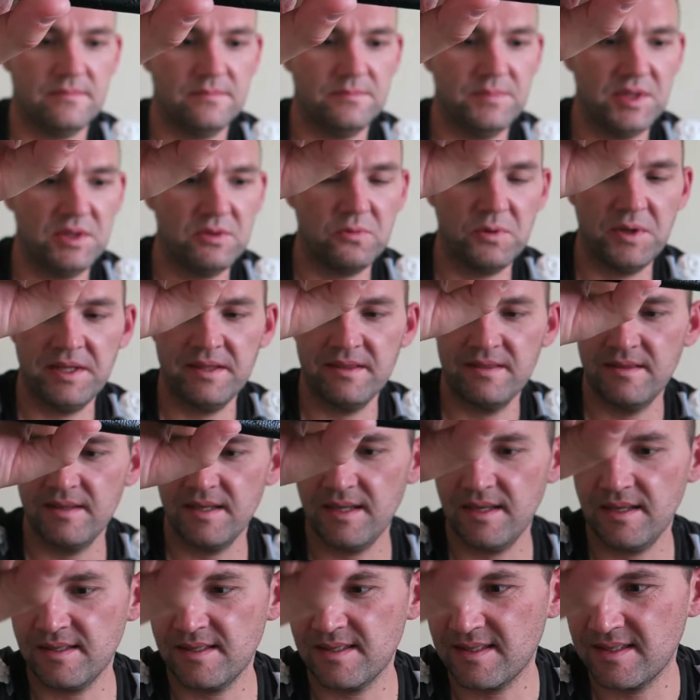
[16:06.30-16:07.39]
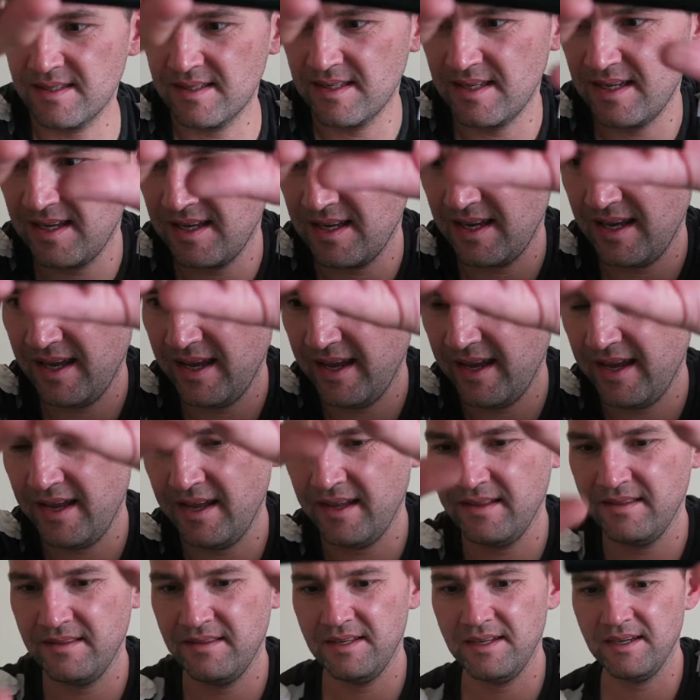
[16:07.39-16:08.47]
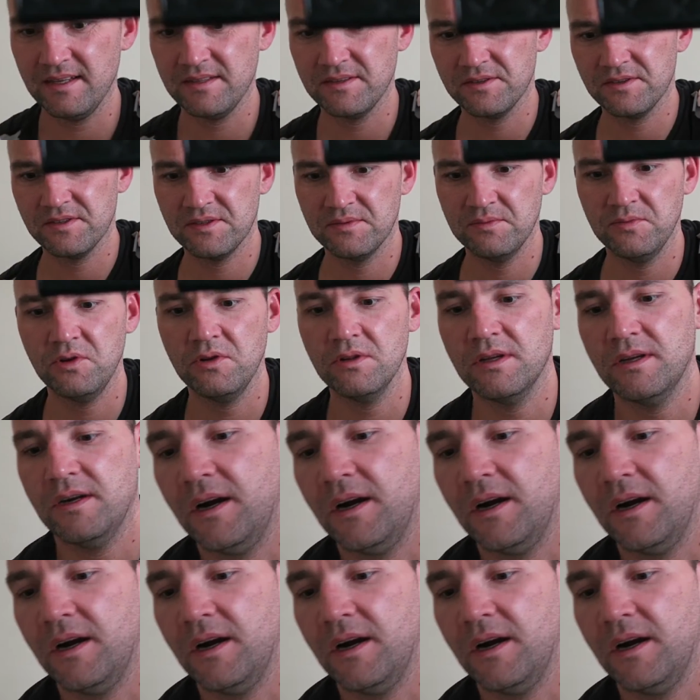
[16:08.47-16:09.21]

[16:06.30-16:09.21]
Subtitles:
between this and the other small